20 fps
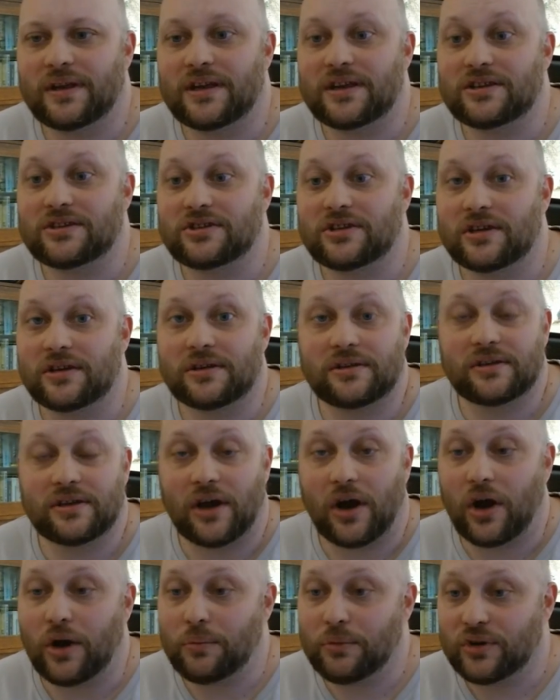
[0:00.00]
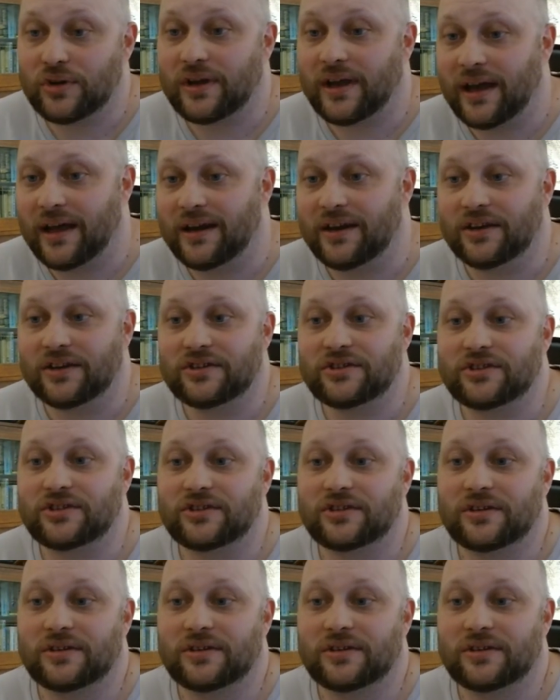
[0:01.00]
is the armored carriers.